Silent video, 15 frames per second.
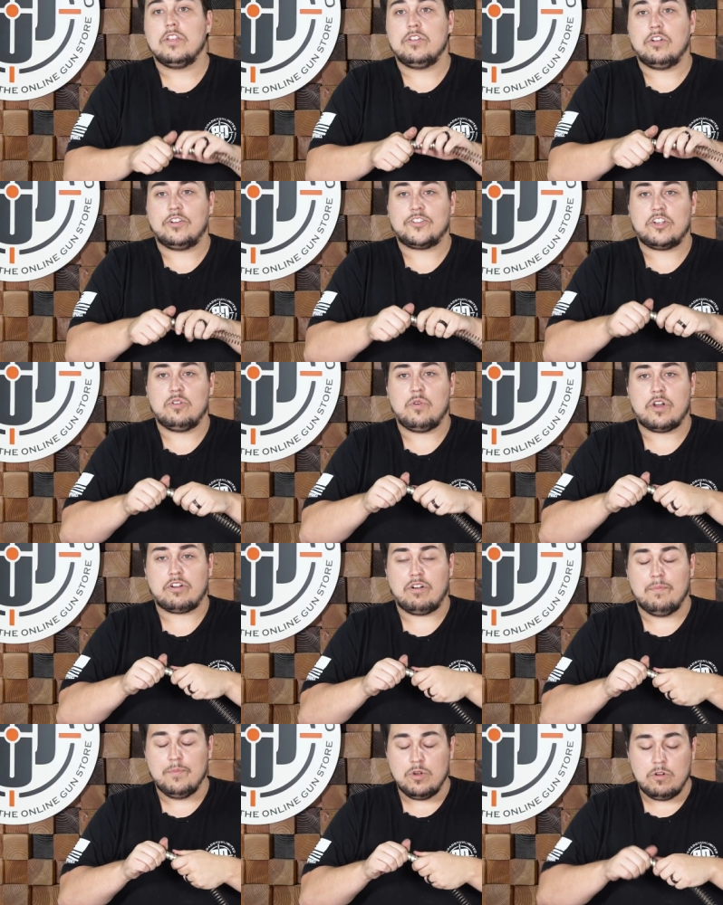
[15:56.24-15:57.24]
You're also gonna wanna
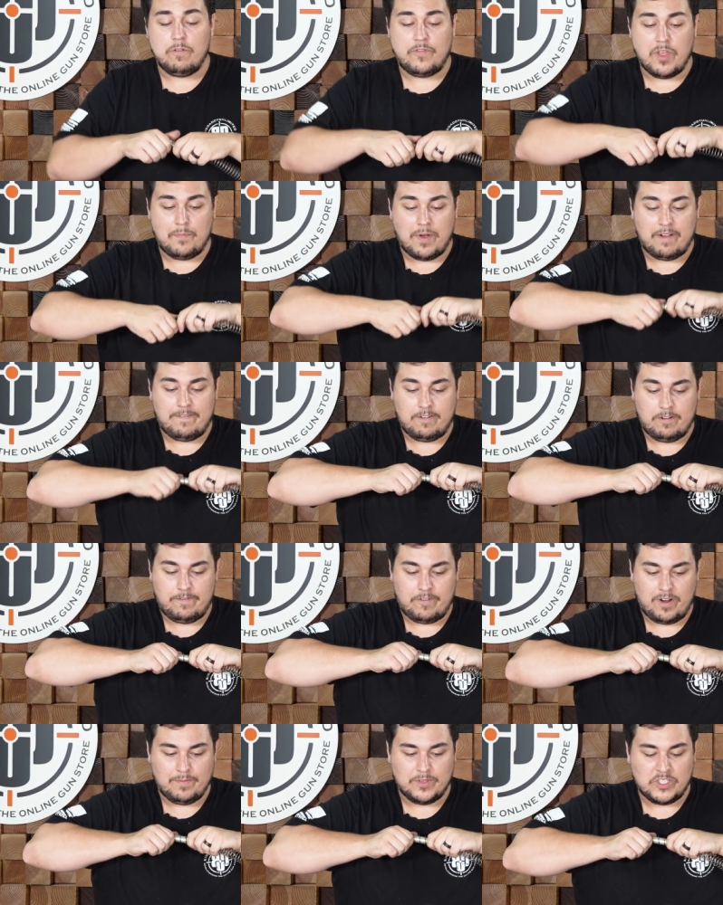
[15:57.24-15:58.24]
remove the buffer
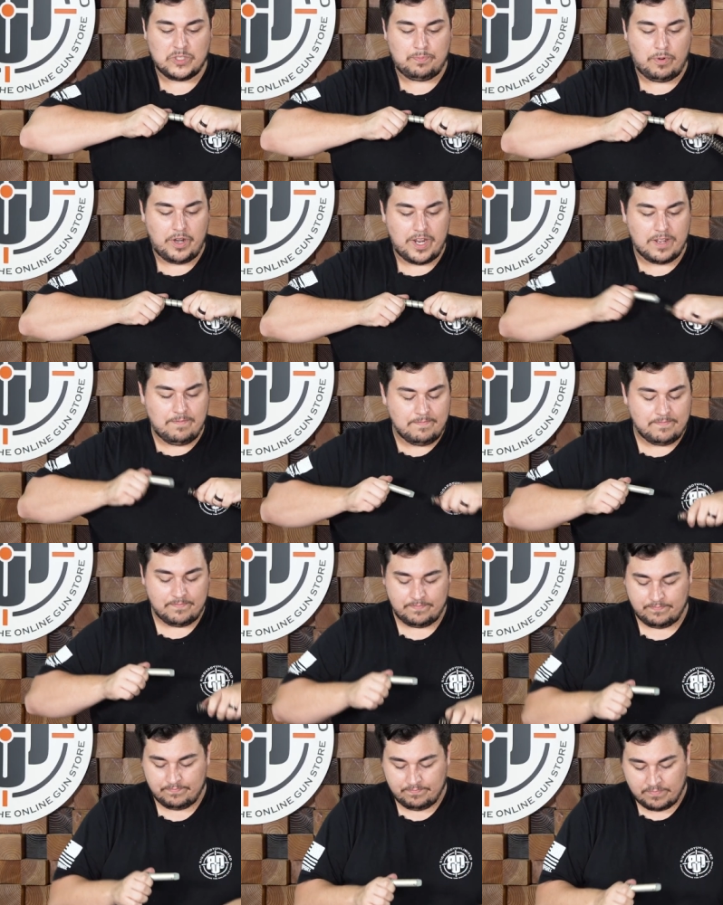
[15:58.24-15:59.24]
from the spring.
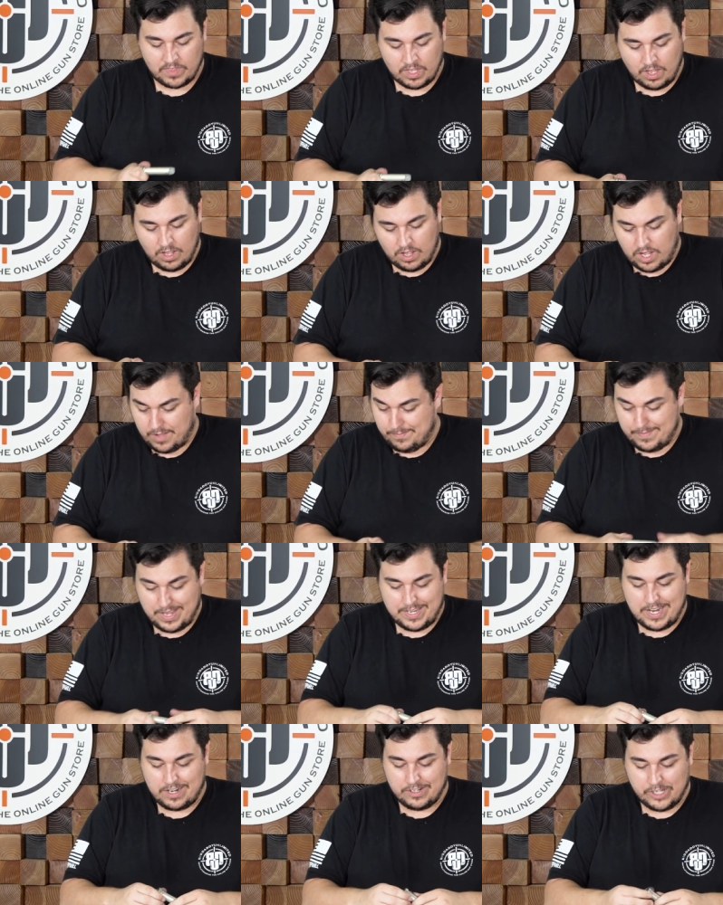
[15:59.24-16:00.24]
I um,
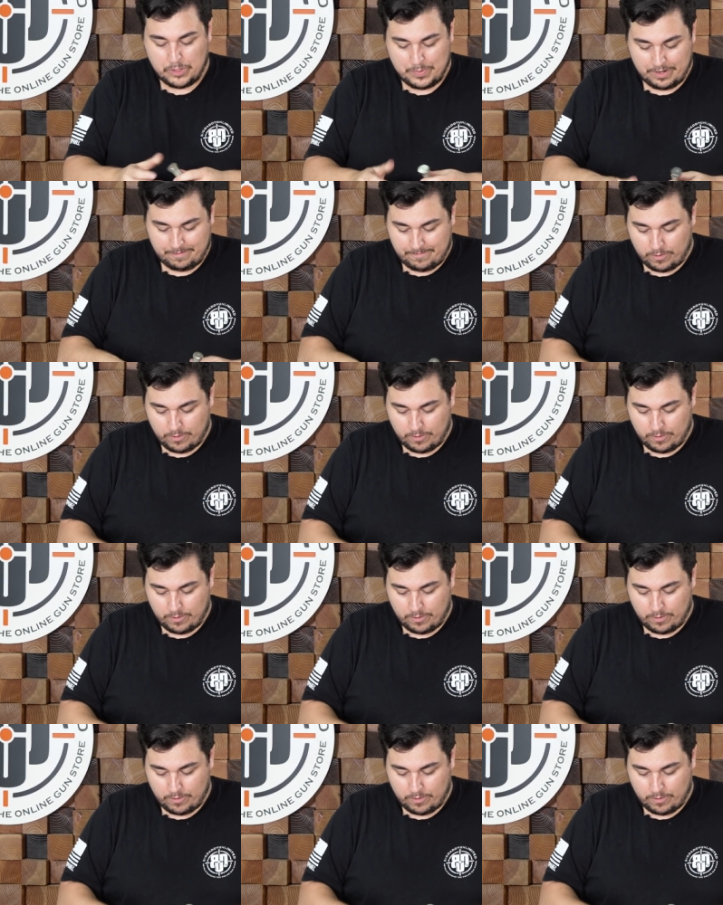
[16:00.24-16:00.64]
may take a little bit of